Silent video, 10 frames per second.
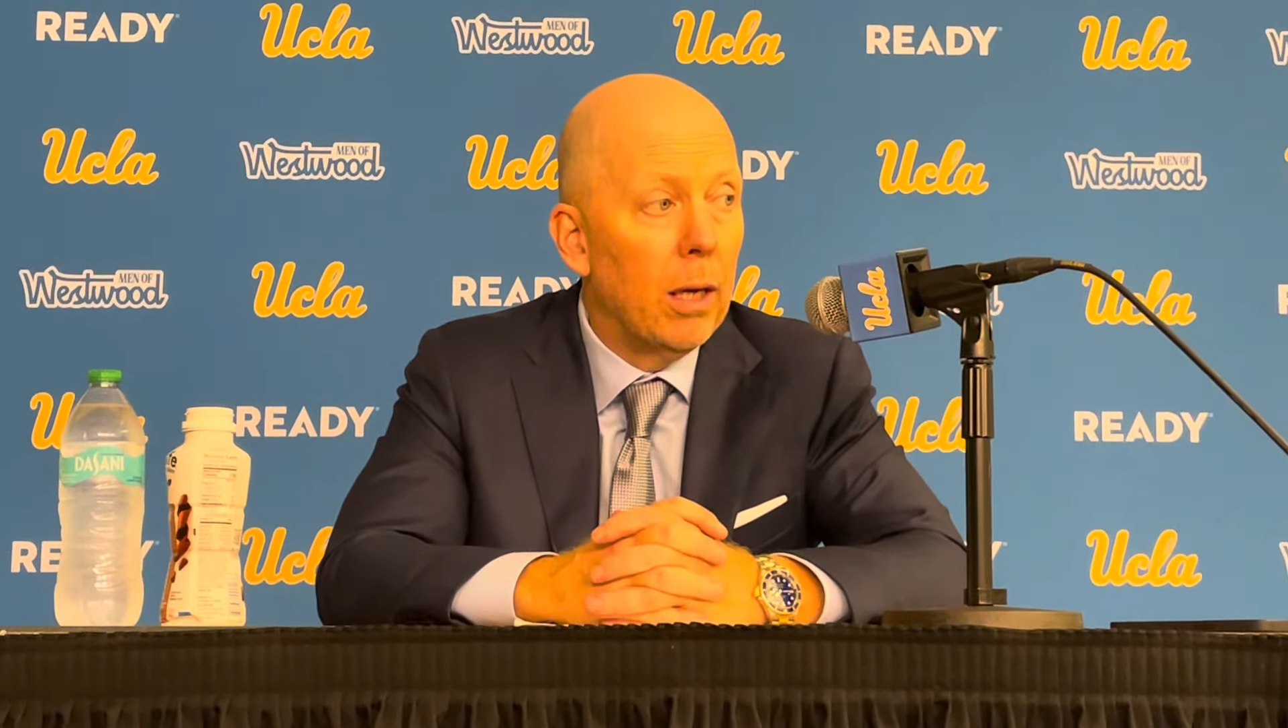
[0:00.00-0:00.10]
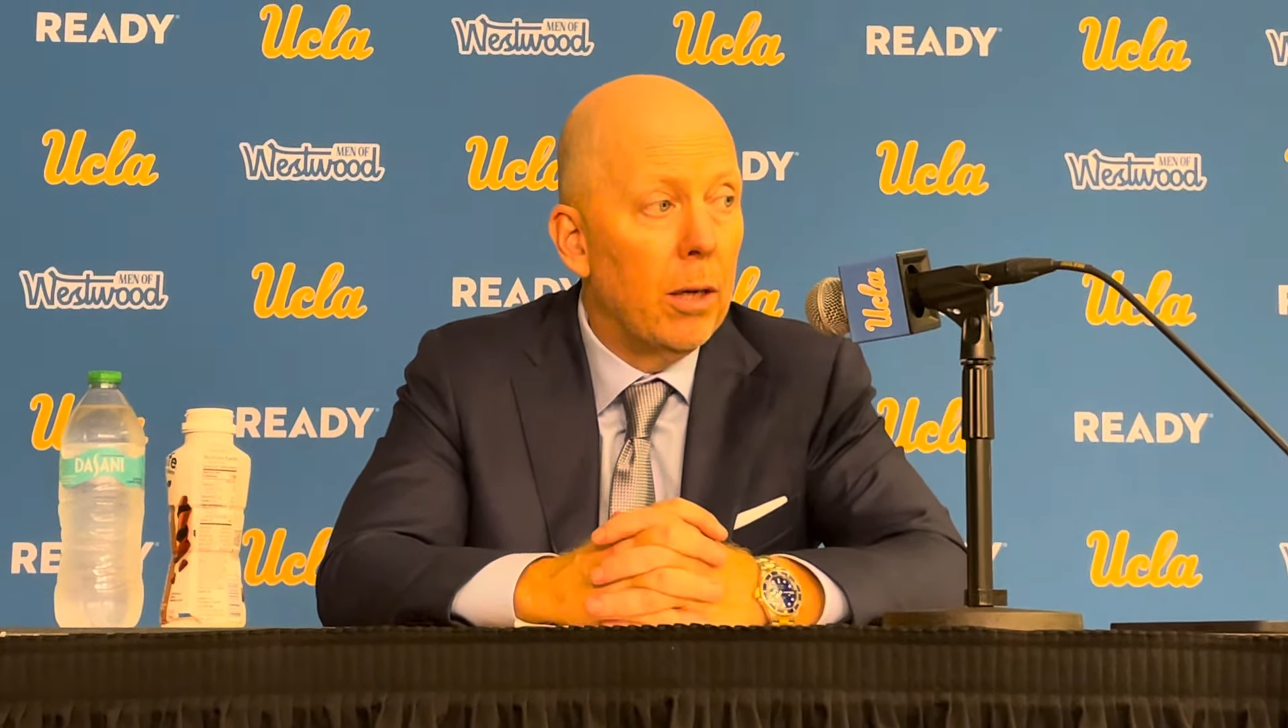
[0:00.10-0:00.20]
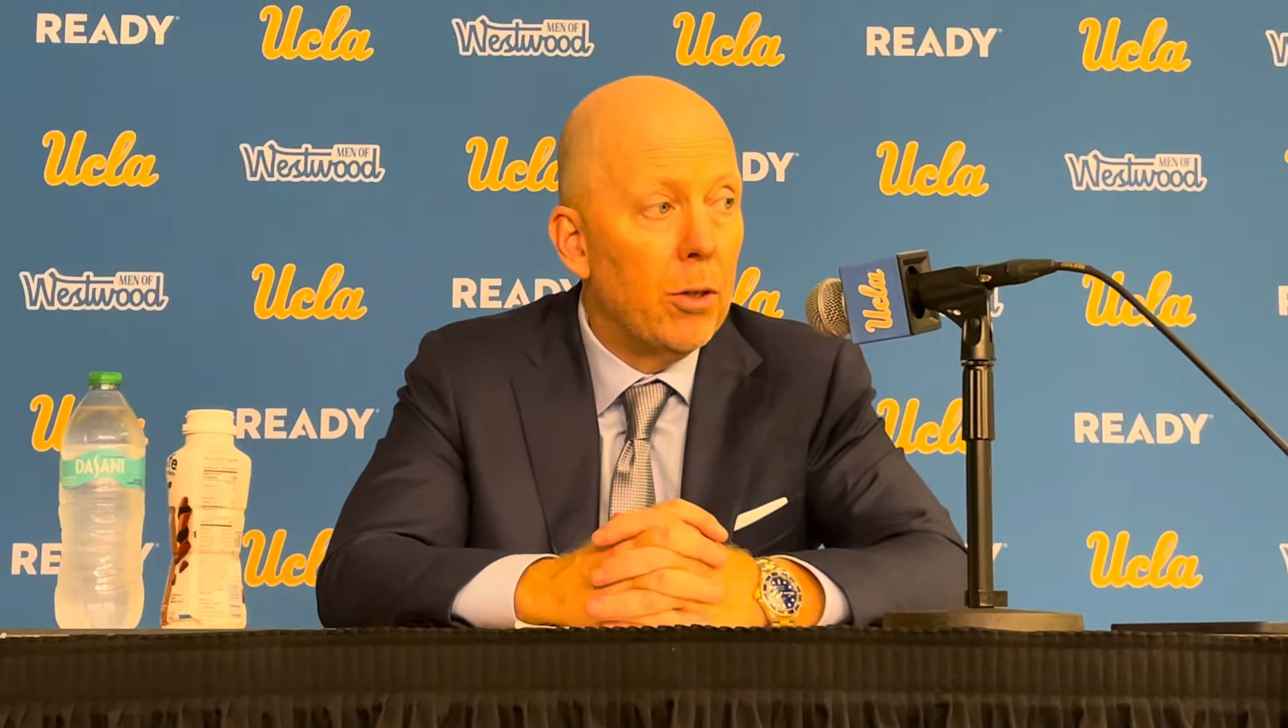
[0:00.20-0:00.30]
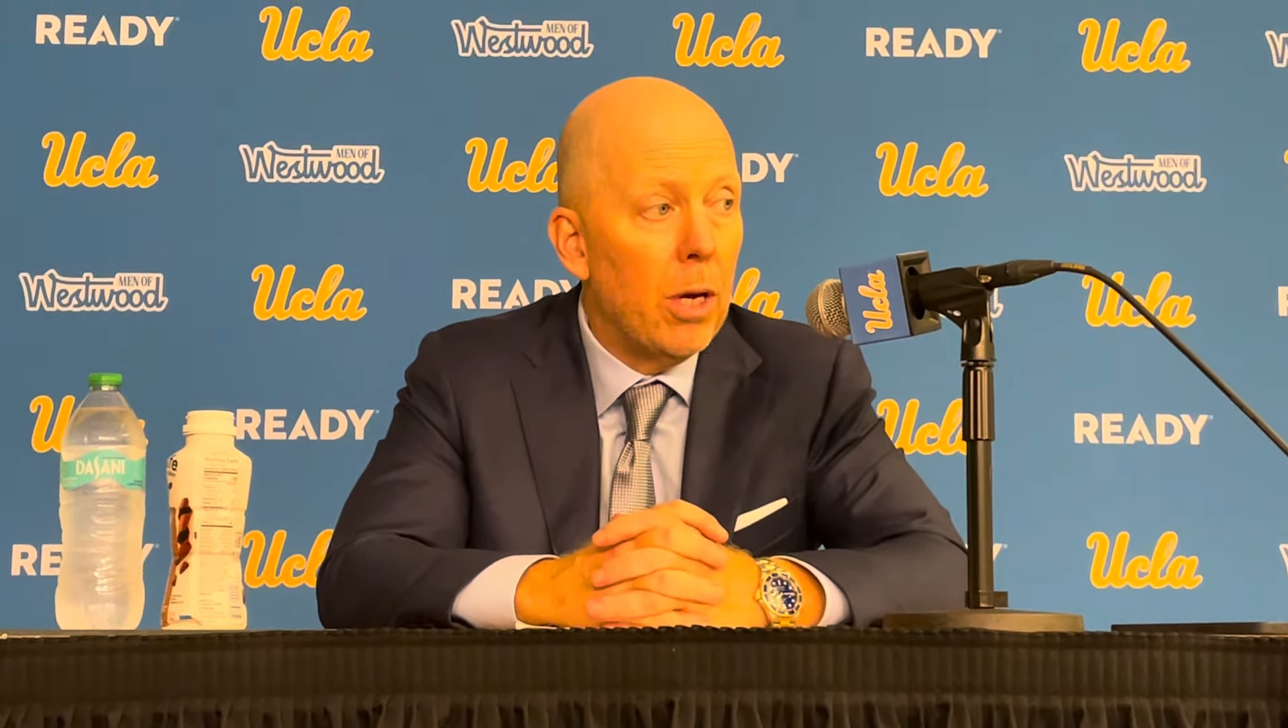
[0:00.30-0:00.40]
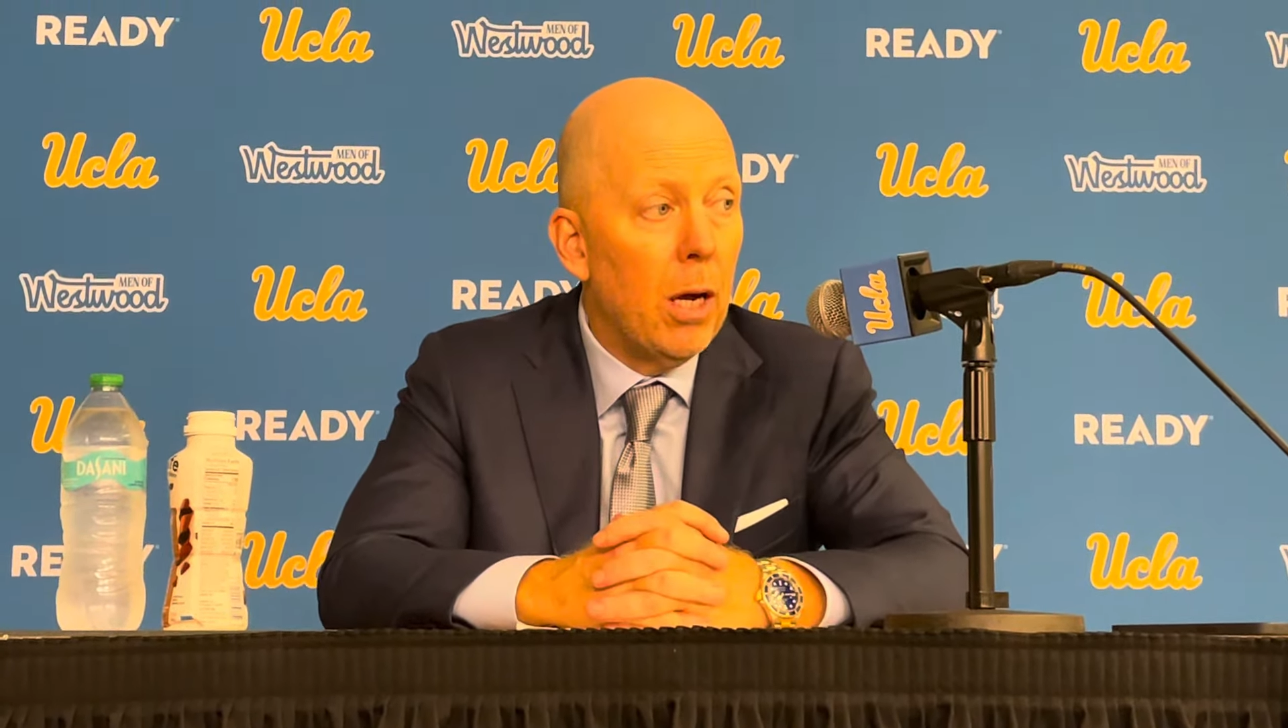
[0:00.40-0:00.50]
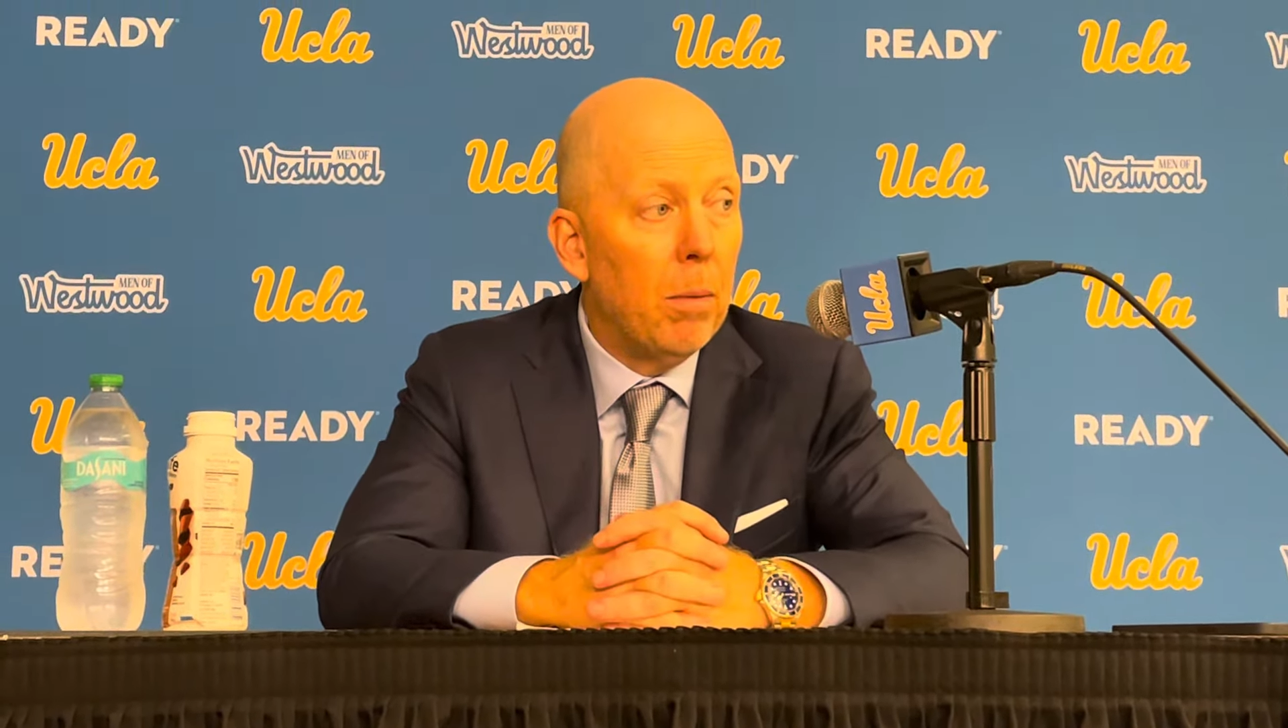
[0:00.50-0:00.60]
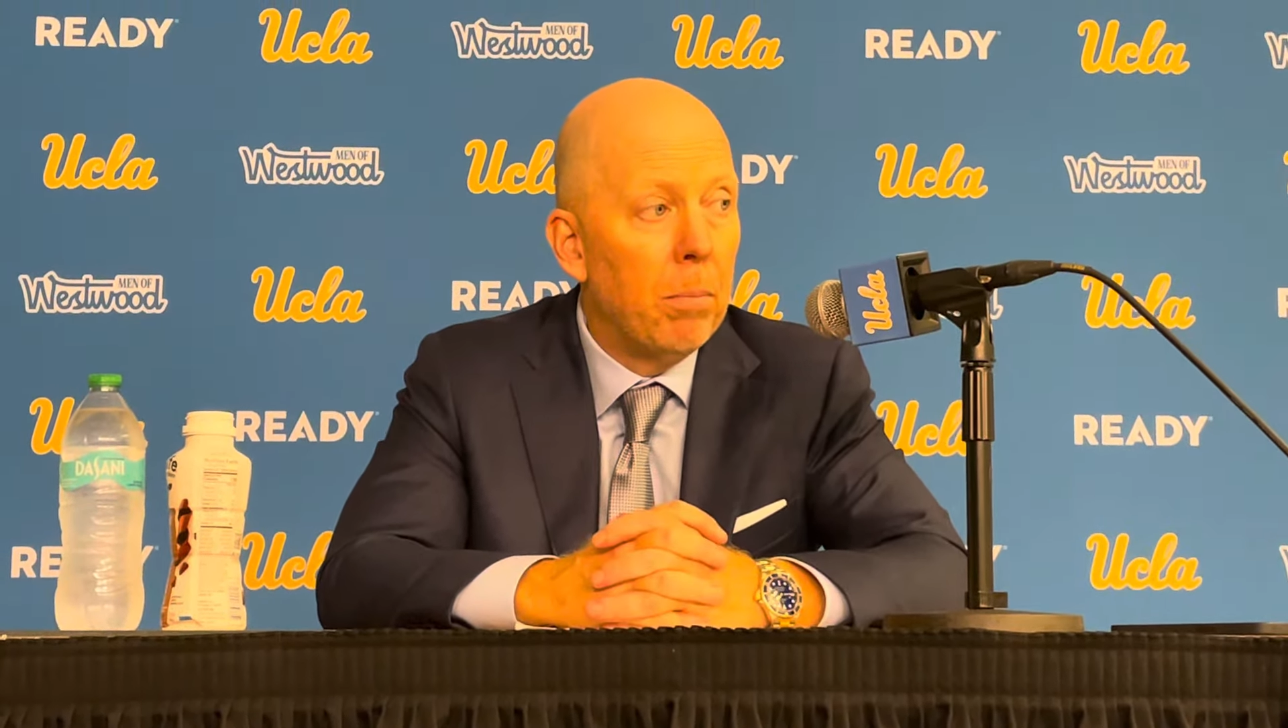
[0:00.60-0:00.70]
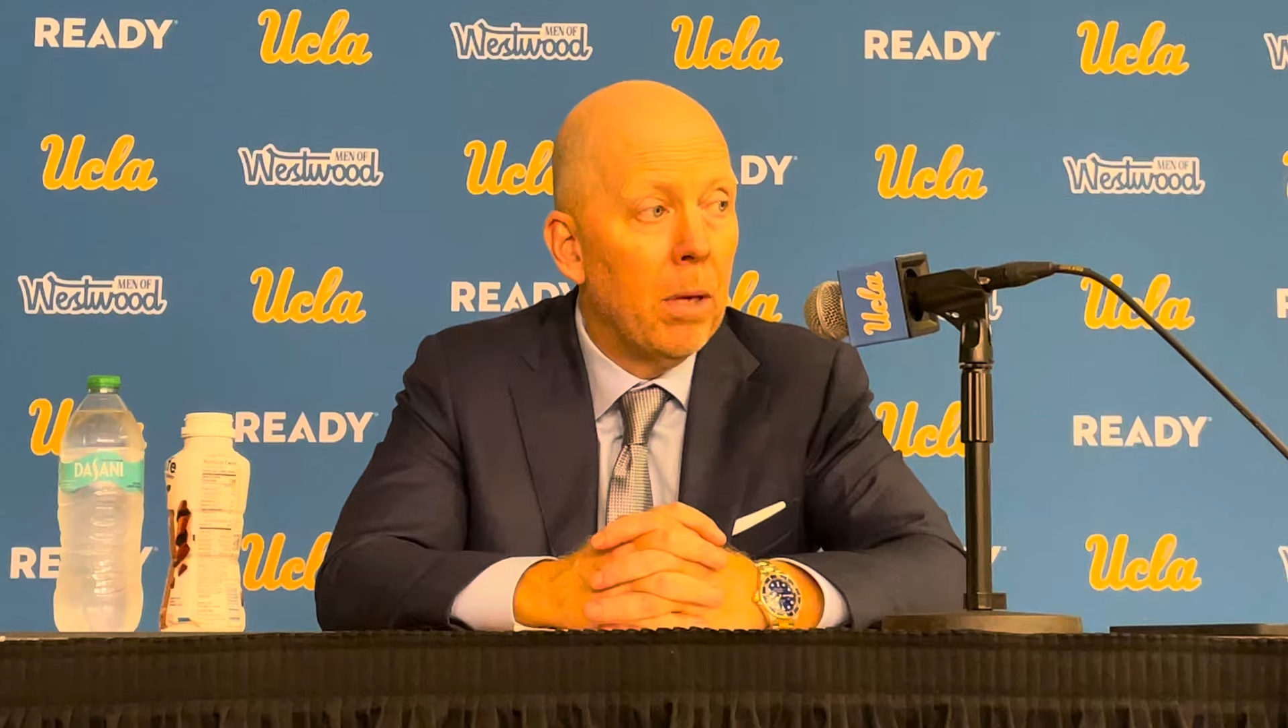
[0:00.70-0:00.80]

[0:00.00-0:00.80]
get a job.